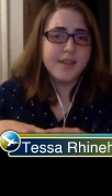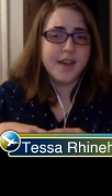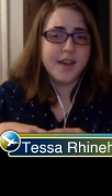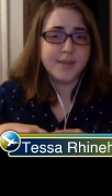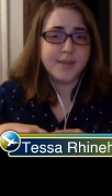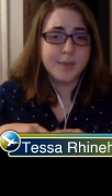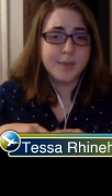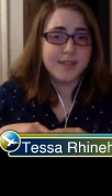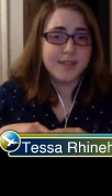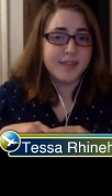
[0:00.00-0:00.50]

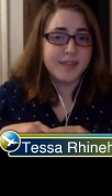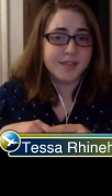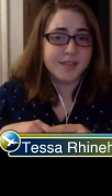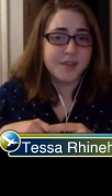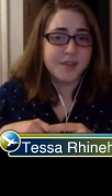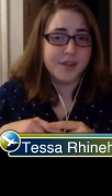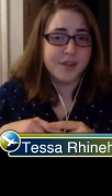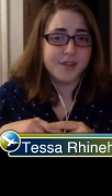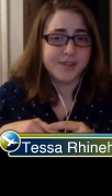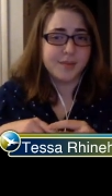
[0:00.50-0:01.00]
A species
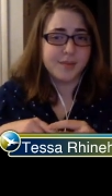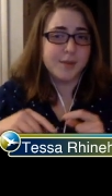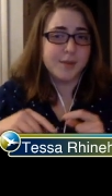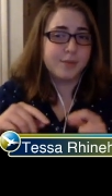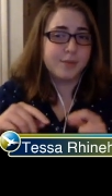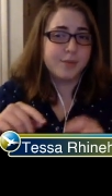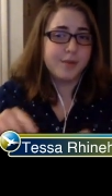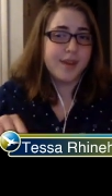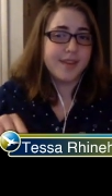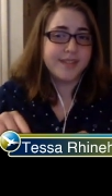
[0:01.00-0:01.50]
could also be
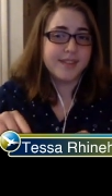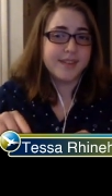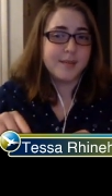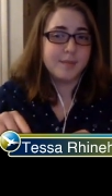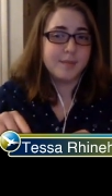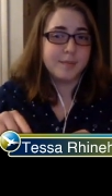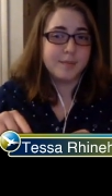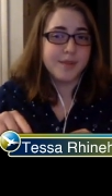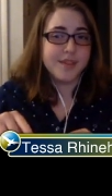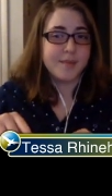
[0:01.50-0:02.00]

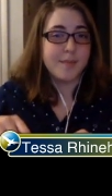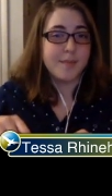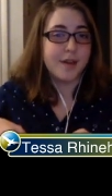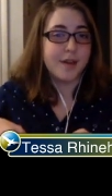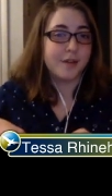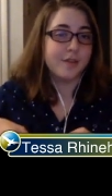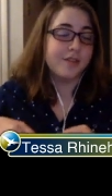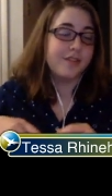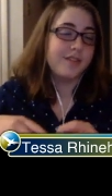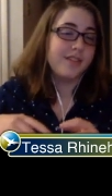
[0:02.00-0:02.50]
present, but the
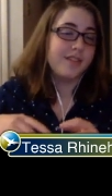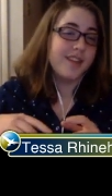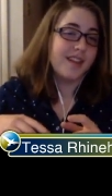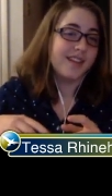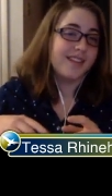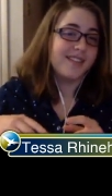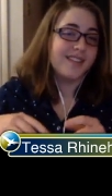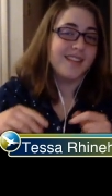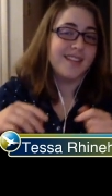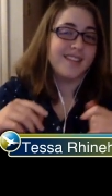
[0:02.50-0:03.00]
model
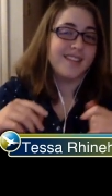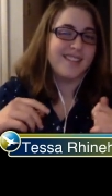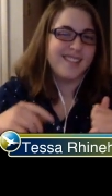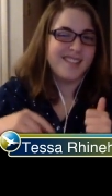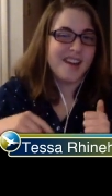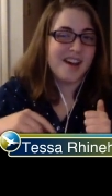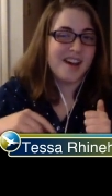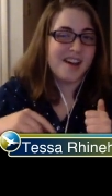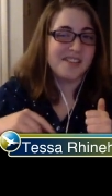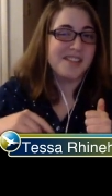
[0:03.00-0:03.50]
thinks it's
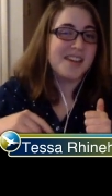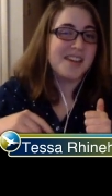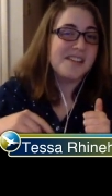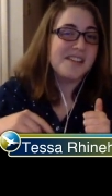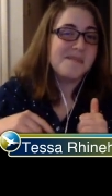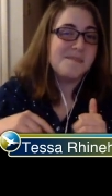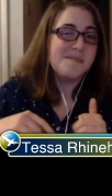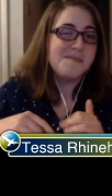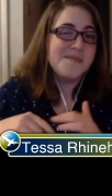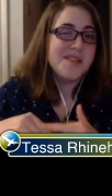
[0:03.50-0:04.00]
not
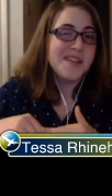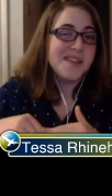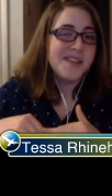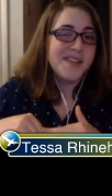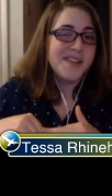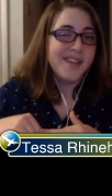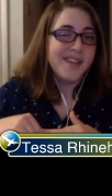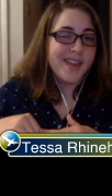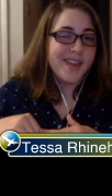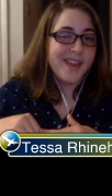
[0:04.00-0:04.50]
there,
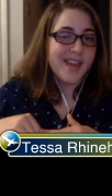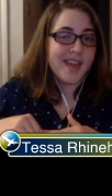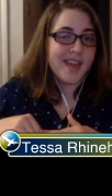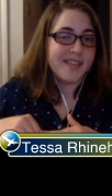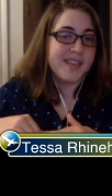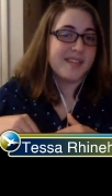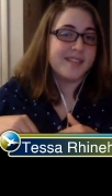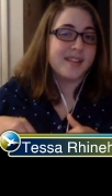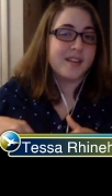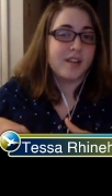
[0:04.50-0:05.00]

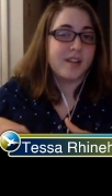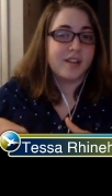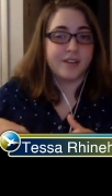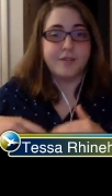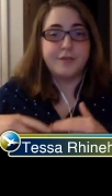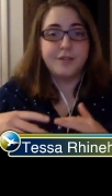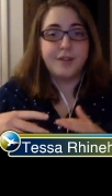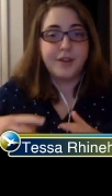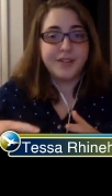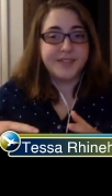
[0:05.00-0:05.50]
and that's called a
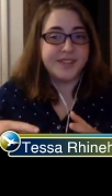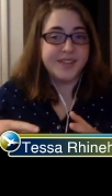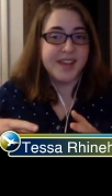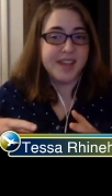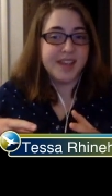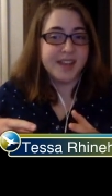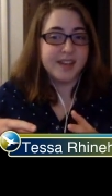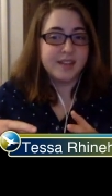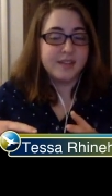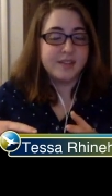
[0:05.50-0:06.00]
false
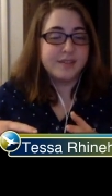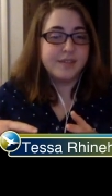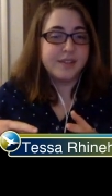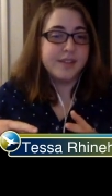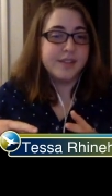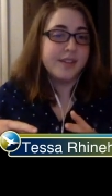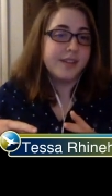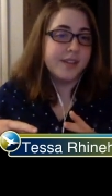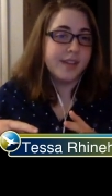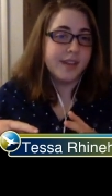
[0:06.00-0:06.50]
negative.
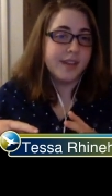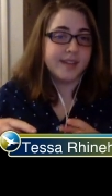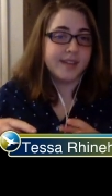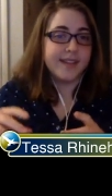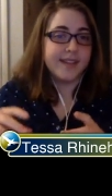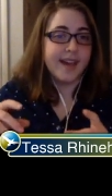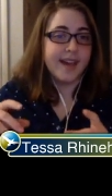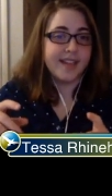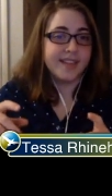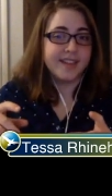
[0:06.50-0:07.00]

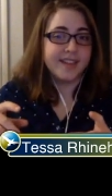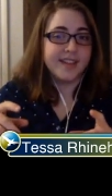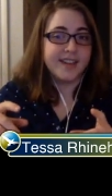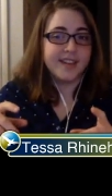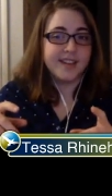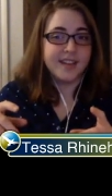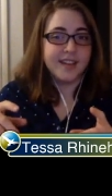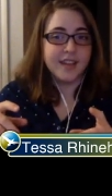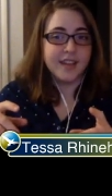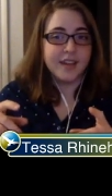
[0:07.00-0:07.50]
It's
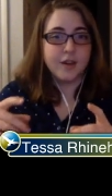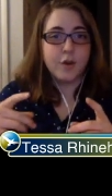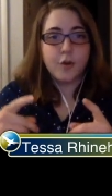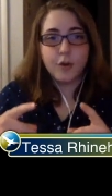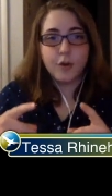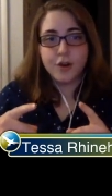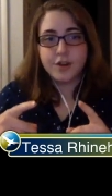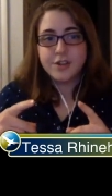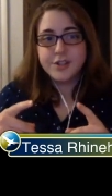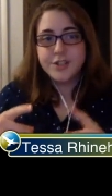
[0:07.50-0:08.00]
highlighted in
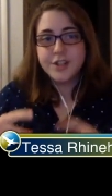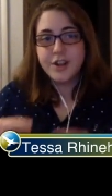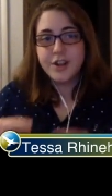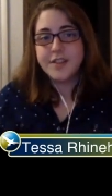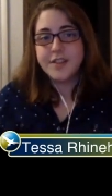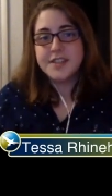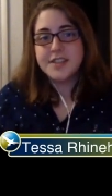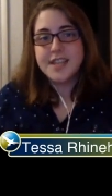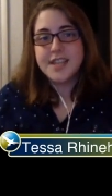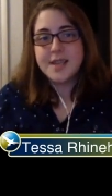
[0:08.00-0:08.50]
orange
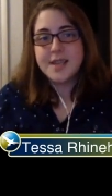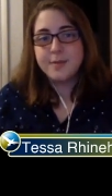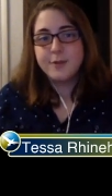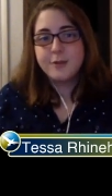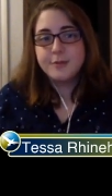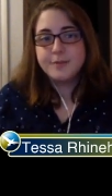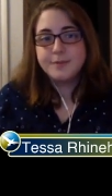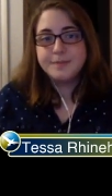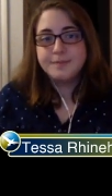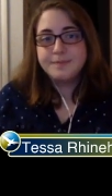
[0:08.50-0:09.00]
on the
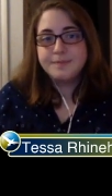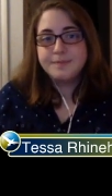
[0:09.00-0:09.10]
table.